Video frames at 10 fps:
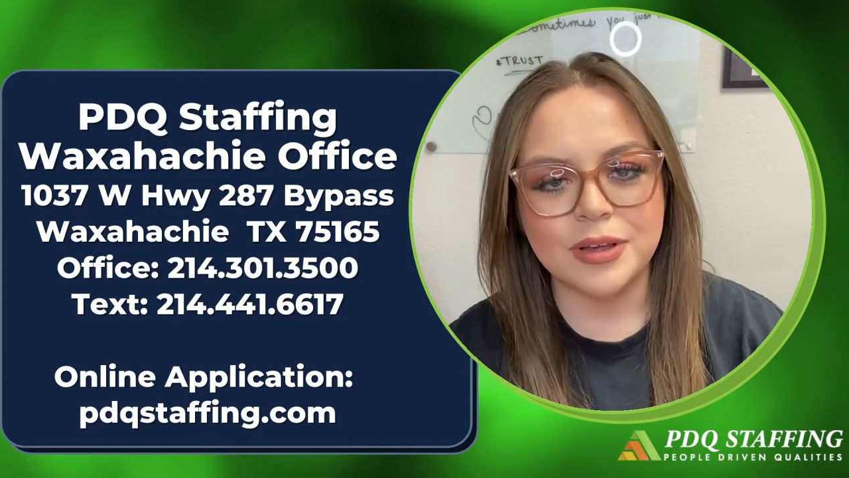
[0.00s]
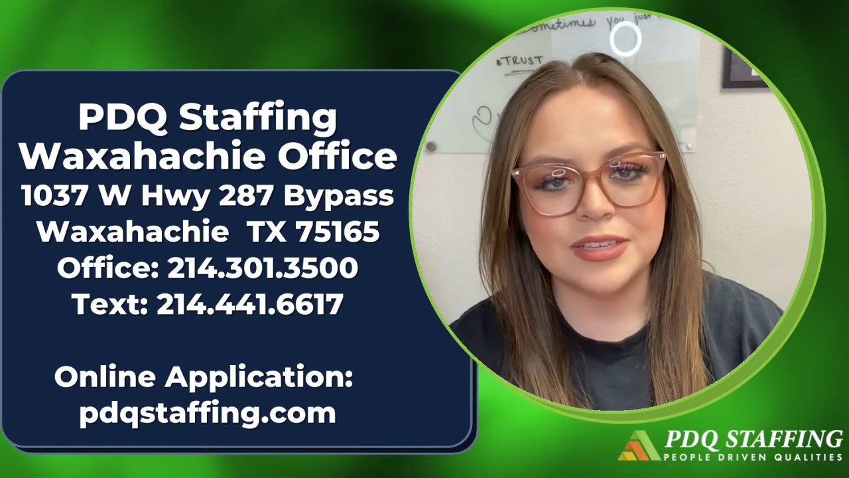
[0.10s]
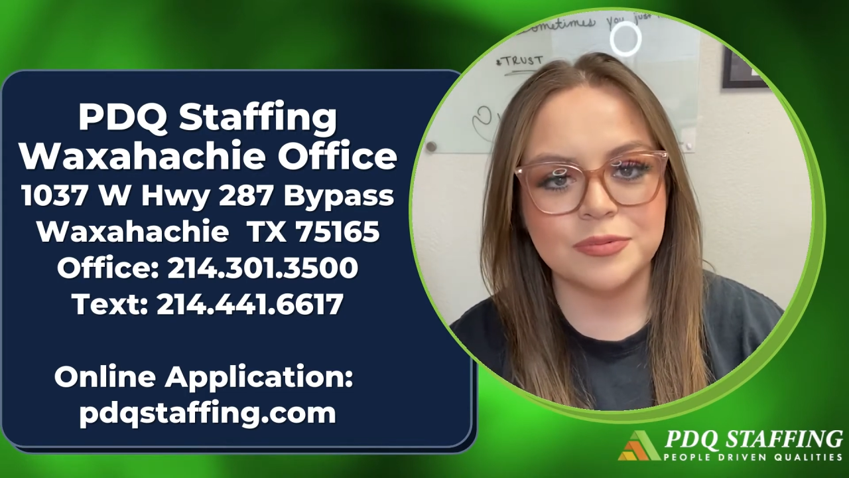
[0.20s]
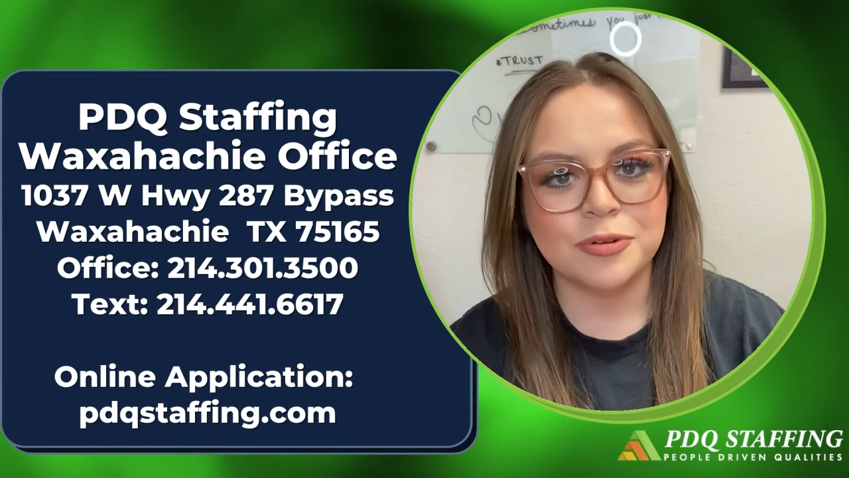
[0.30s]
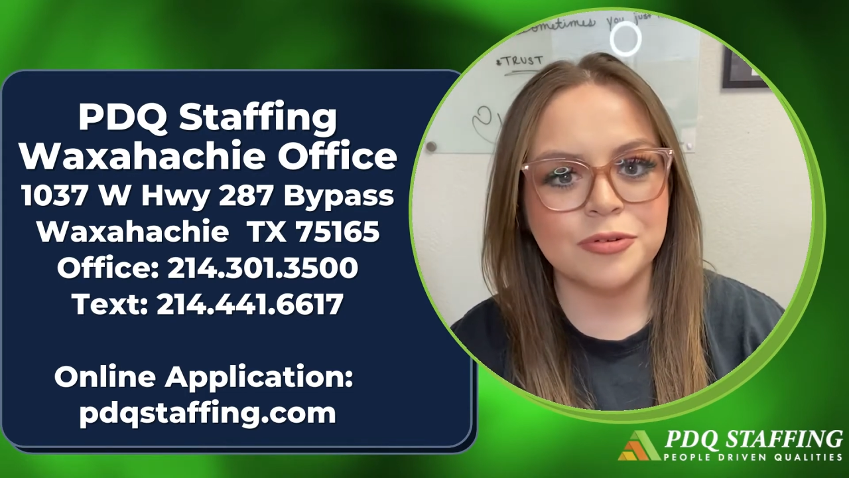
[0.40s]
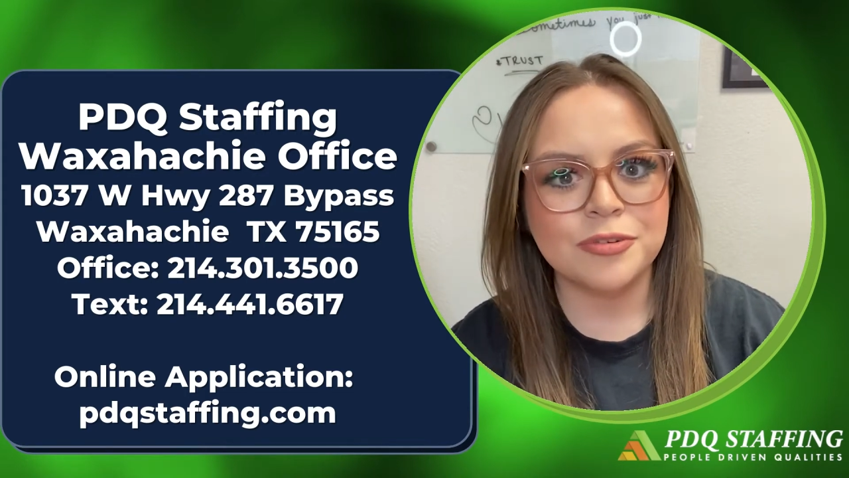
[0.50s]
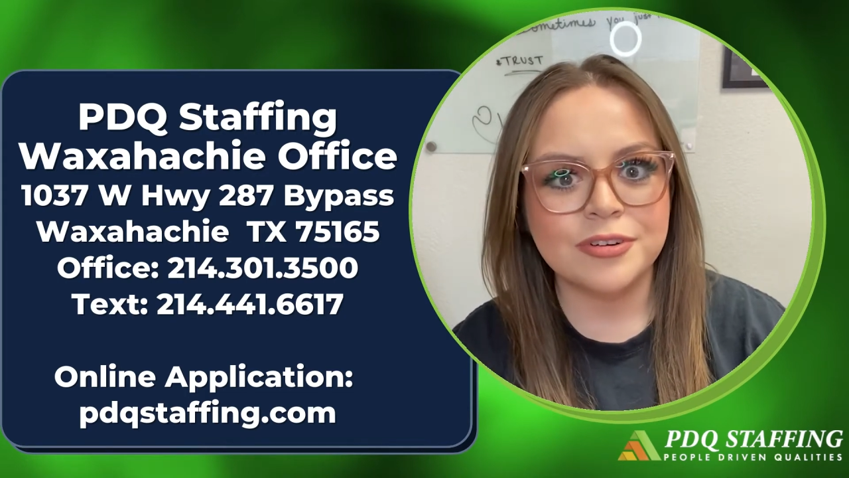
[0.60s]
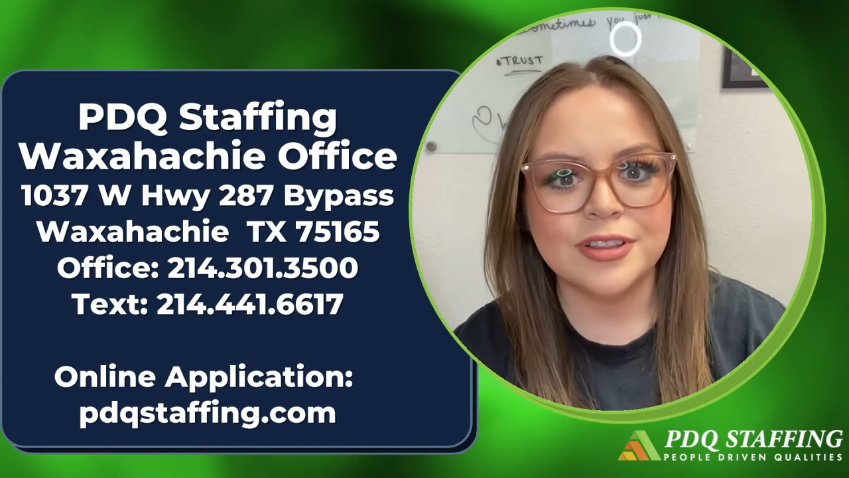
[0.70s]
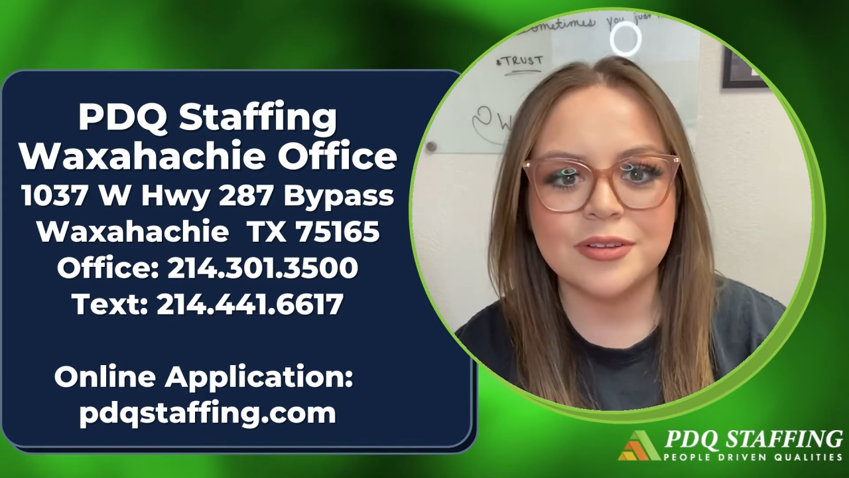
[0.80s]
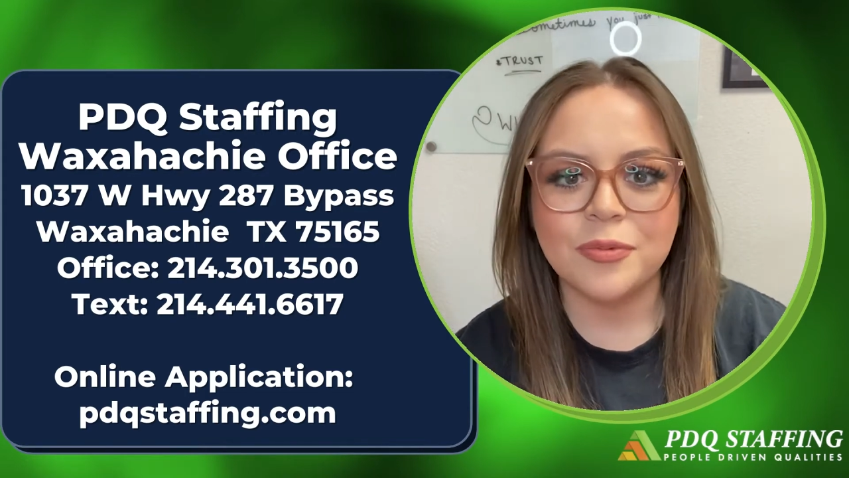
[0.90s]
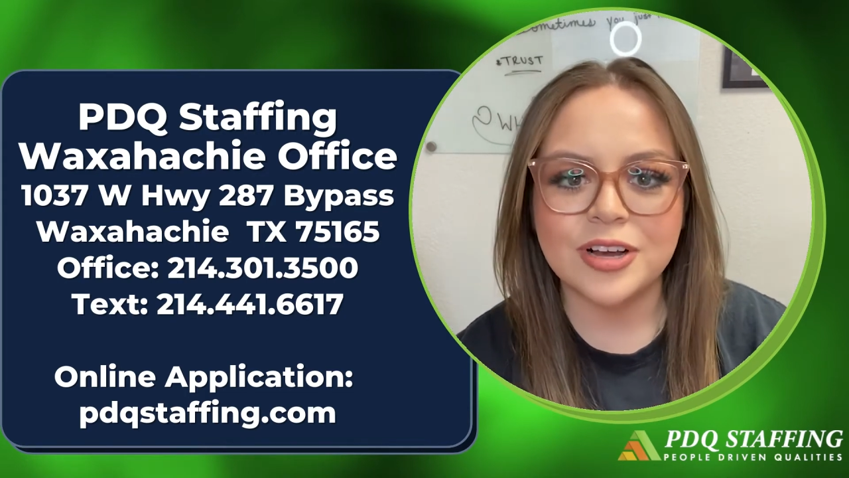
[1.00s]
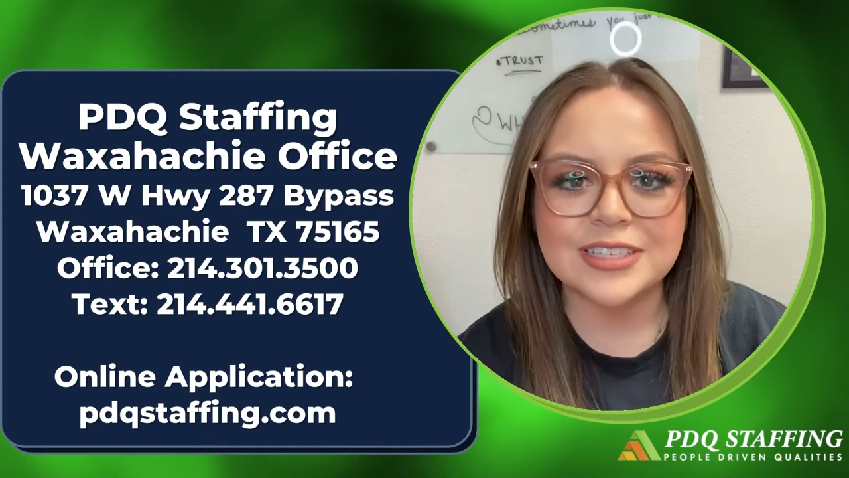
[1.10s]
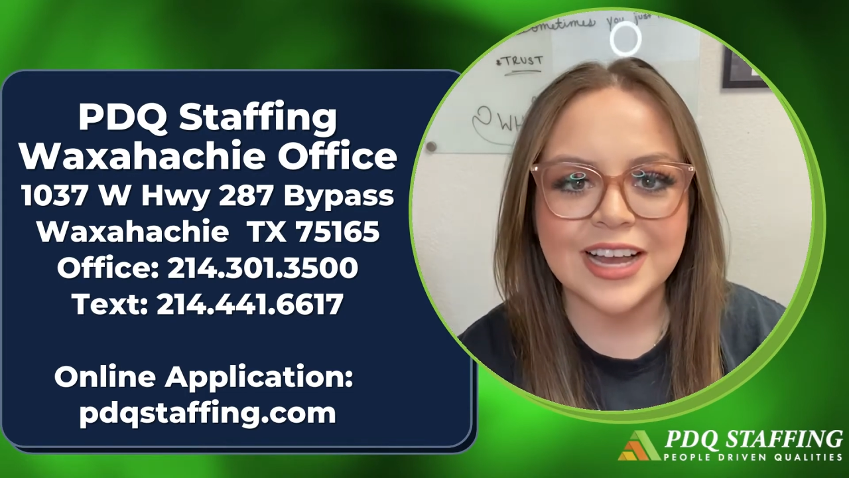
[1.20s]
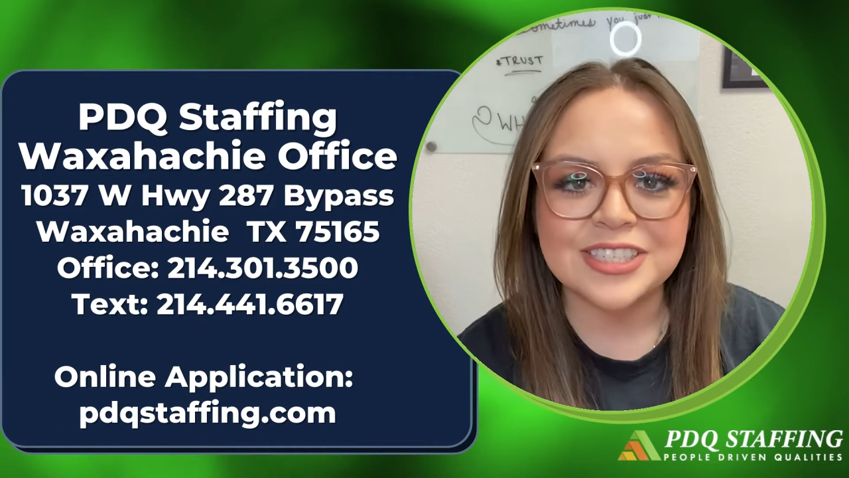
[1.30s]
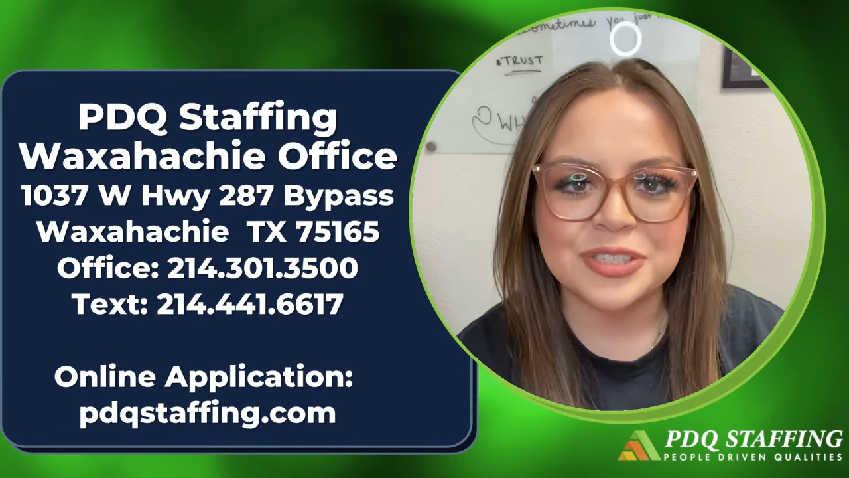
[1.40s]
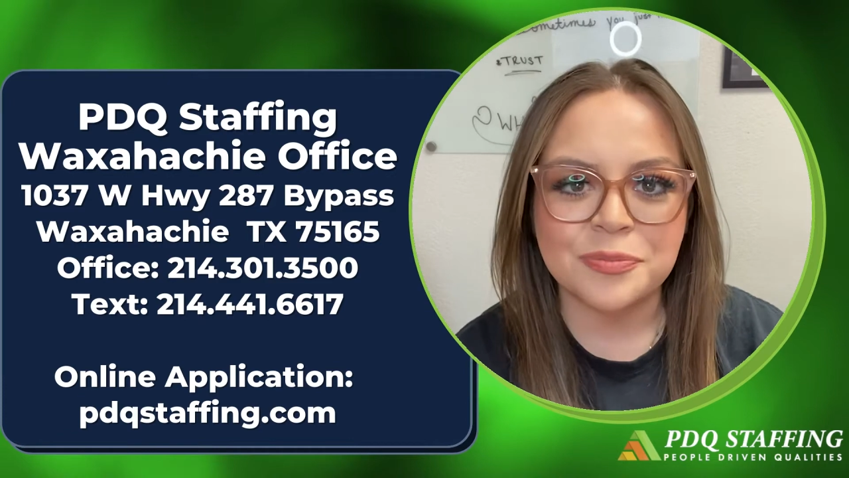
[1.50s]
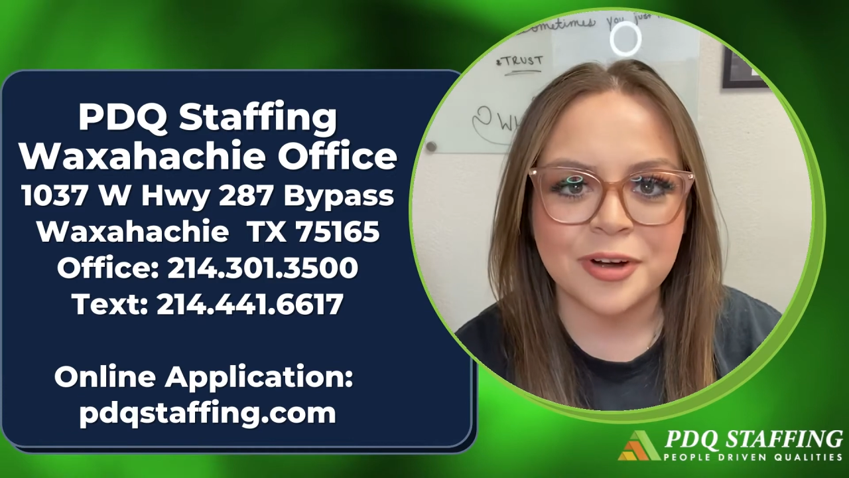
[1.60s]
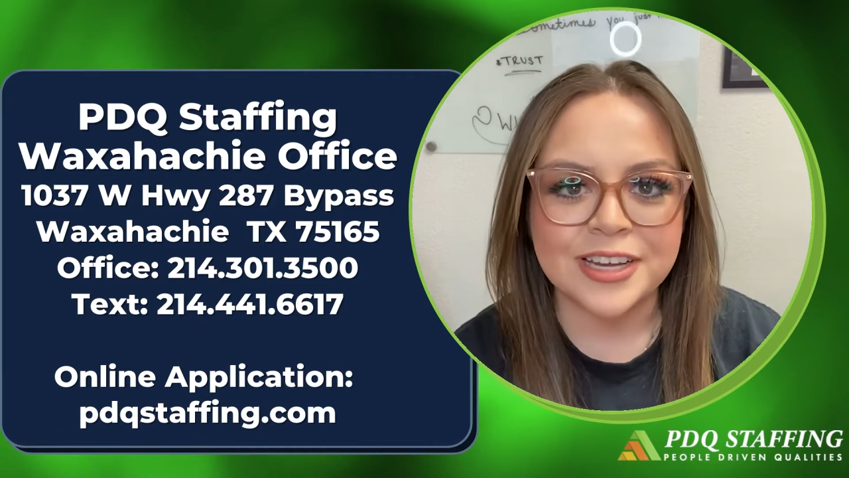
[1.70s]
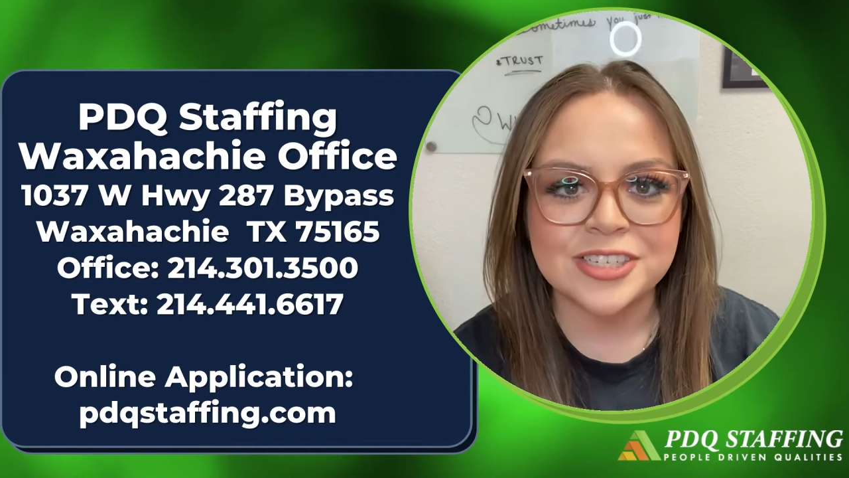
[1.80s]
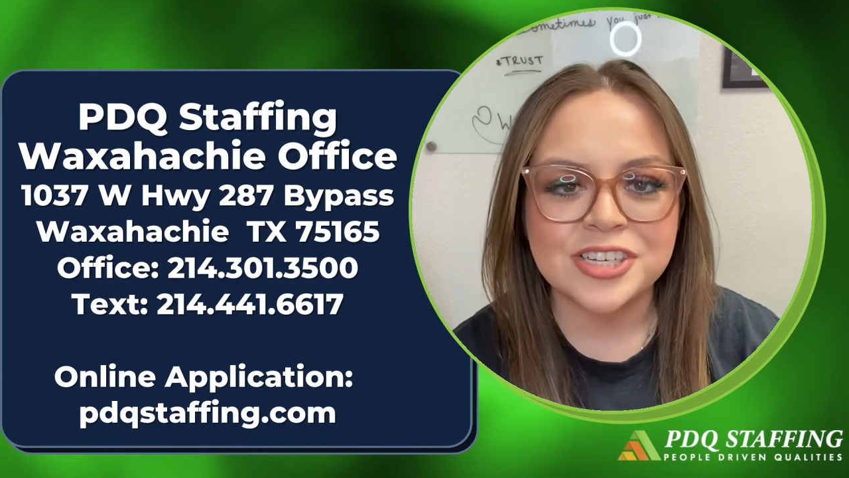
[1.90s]
as a recruiter in the Waxahachie
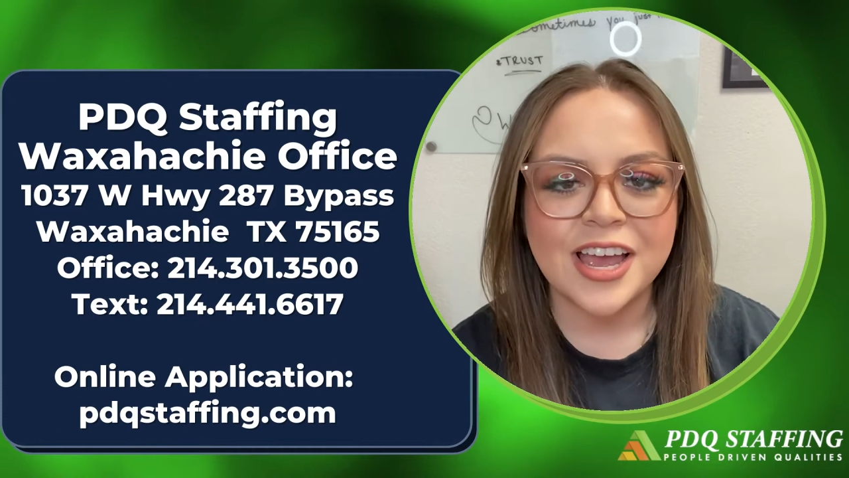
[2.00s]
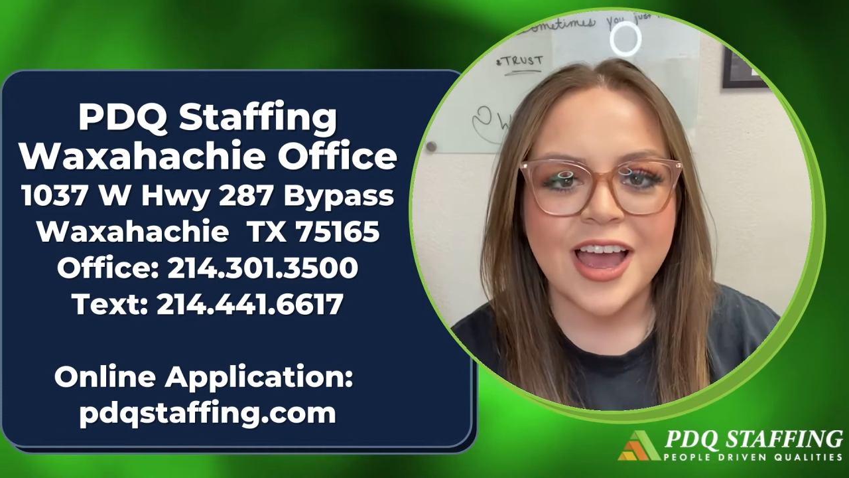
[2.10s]
branch.